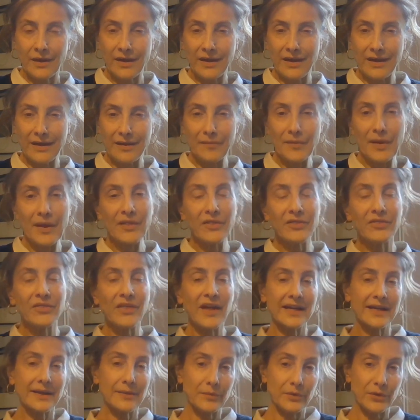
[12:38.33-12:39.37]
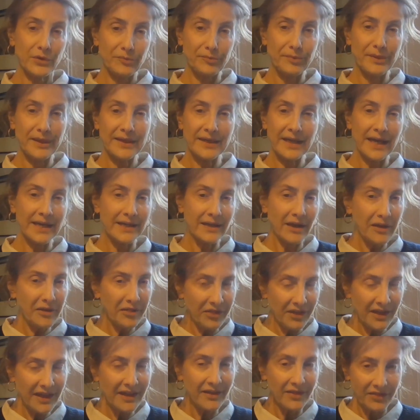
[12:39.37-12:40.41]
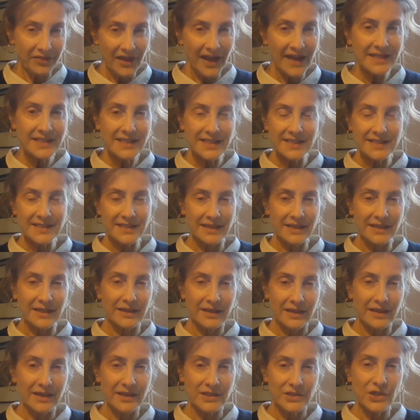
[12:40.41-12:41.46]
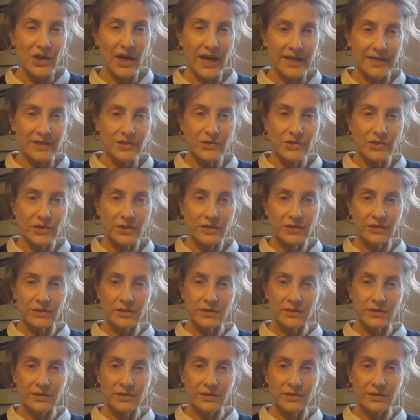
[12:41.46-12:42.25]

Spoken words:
than it would have been. And I think that is a change.